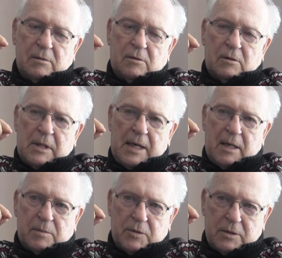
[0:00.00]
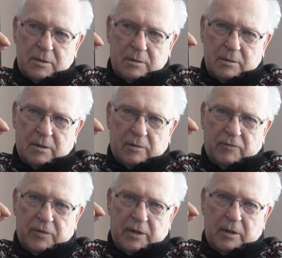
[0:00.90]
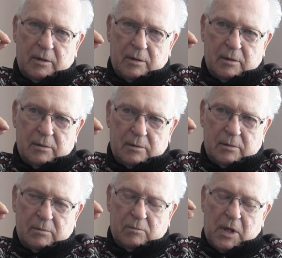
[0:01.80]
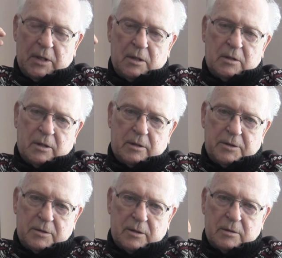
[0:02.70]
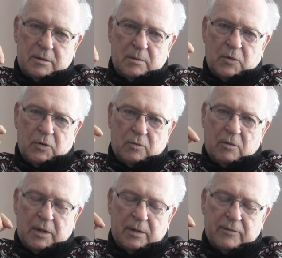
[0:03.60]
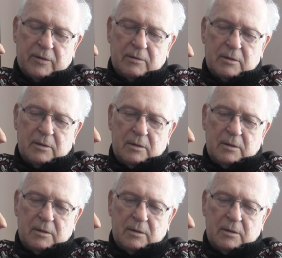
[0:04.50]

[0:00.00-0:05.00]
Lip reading: collapse of the monetary system or whatever.